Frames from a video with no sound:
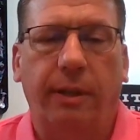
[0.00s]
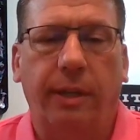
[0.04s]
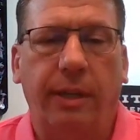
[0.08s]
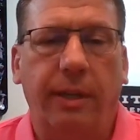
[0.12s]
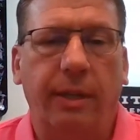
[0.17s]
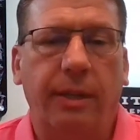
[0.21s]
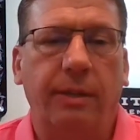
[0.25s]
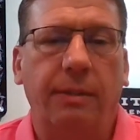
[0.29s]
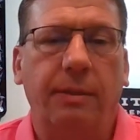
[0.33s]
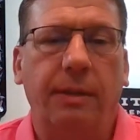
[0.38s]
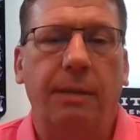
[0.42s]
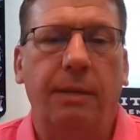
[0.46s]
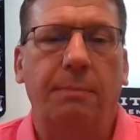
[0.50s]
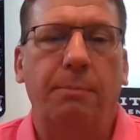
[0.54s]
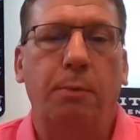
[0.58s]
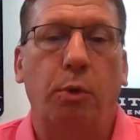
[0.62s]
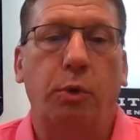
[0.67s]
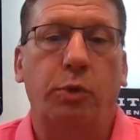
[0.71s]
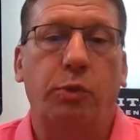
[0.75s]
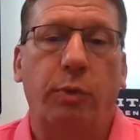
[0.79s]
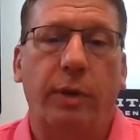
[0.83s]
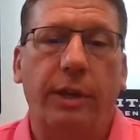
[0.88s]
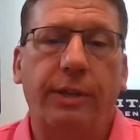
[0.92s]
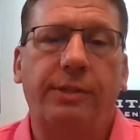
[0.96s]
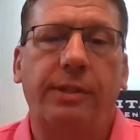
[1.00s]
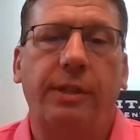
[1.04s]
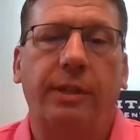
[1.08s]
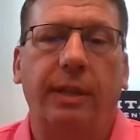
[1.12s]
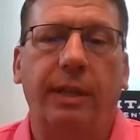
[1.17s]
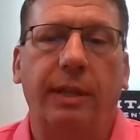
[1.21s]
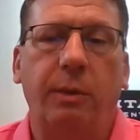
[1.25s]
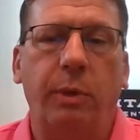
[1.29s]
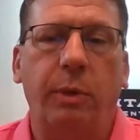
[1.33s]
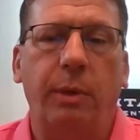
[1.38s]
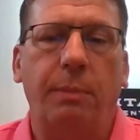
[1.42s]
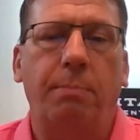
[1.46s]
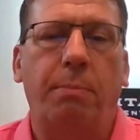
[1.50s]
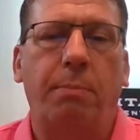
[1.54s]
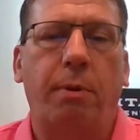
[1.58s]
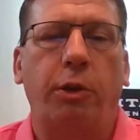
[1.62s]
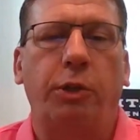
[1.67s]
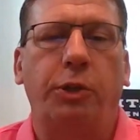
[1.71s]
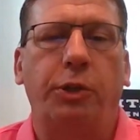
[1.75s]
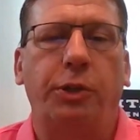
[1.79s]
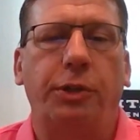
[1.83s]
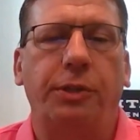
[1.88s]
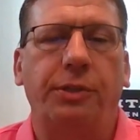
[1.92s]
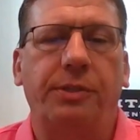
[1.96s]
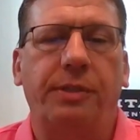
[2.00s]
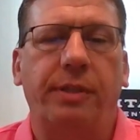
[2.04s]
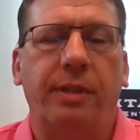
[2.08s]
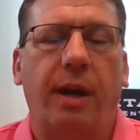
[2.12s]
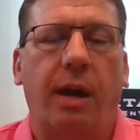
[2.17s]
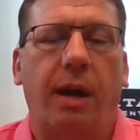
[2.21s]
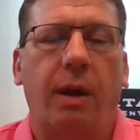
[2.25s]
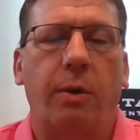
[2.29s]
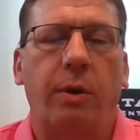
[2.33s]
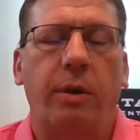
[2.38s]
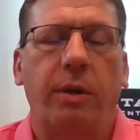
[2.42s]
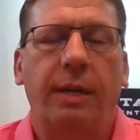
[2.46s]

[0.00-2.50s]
And, and most recently, we purchased our